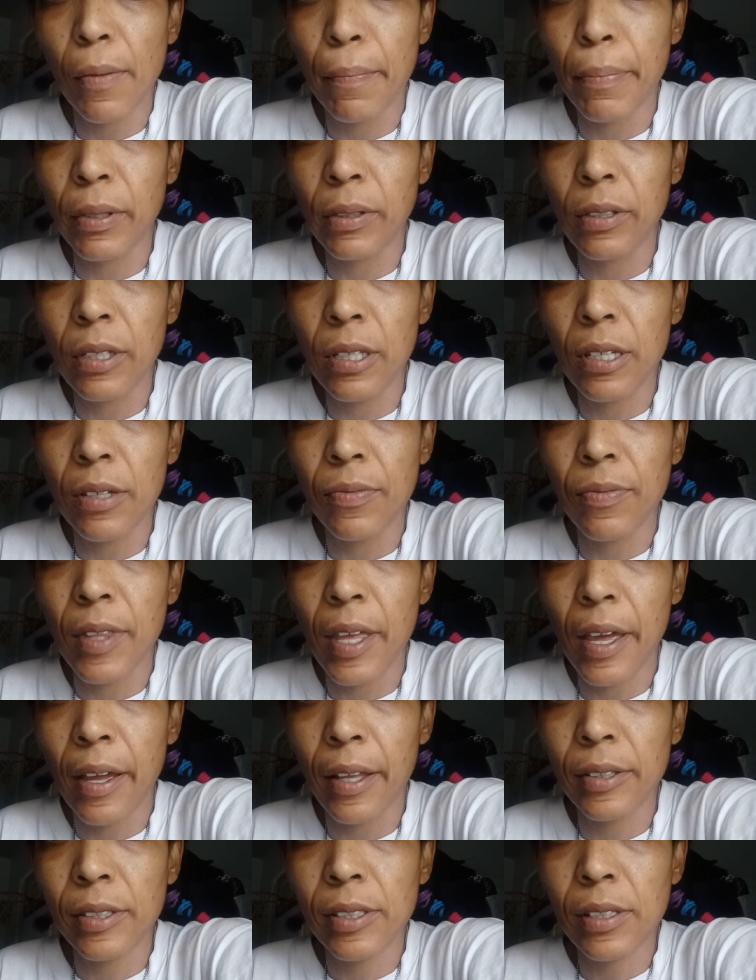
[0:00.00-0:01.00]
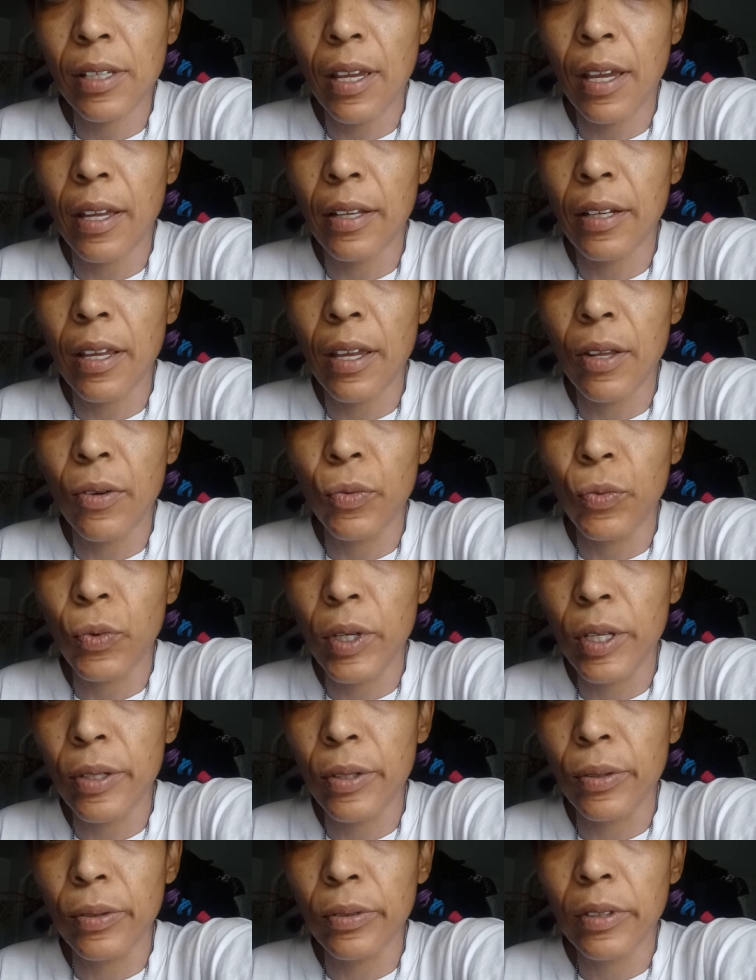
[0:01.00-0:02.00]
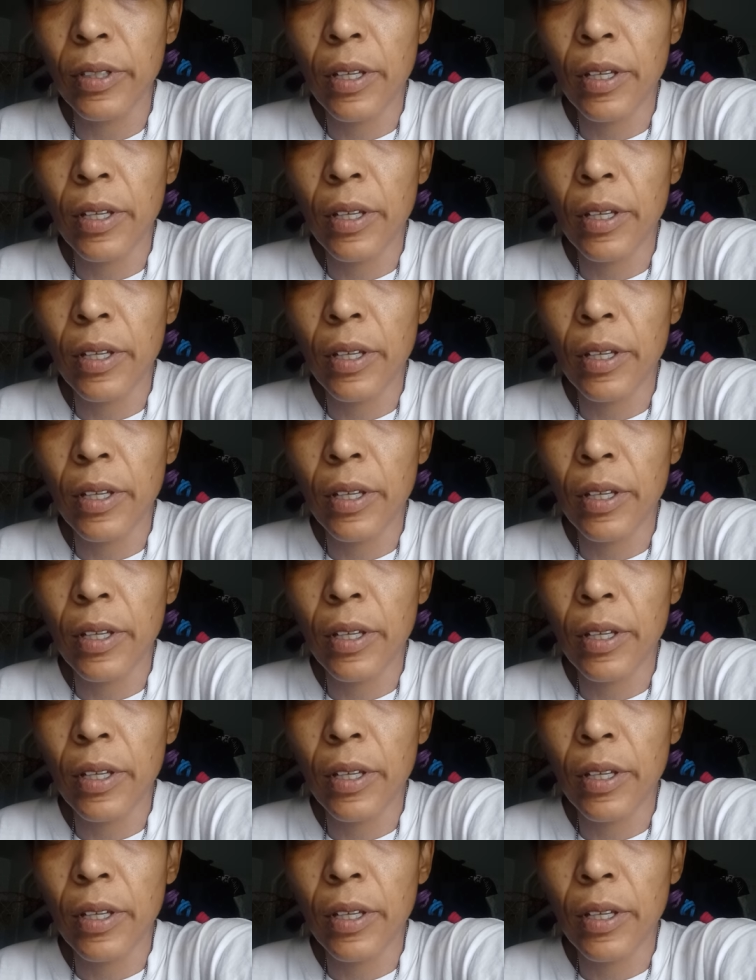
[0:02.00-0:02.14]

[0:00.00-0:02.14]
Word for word: Believe that, and it will.